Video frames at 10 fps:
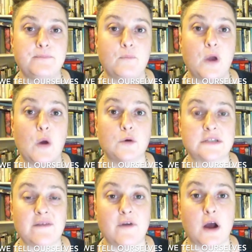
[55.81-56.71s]
we also
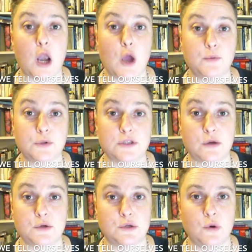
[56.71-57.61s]
have our global
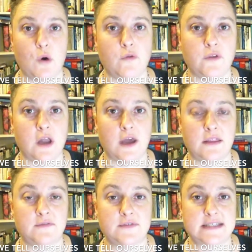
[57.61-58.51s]
social on the 9th
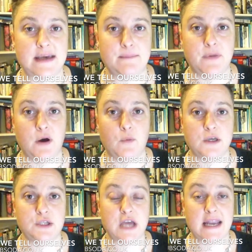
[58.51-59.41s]
of December,
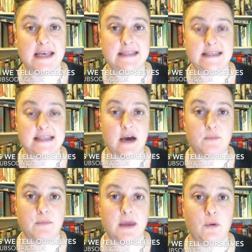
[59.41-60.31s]
which Janet is helping
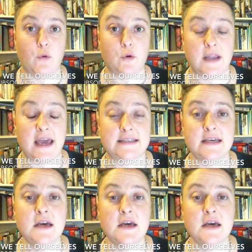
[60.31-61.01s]
me coordinate.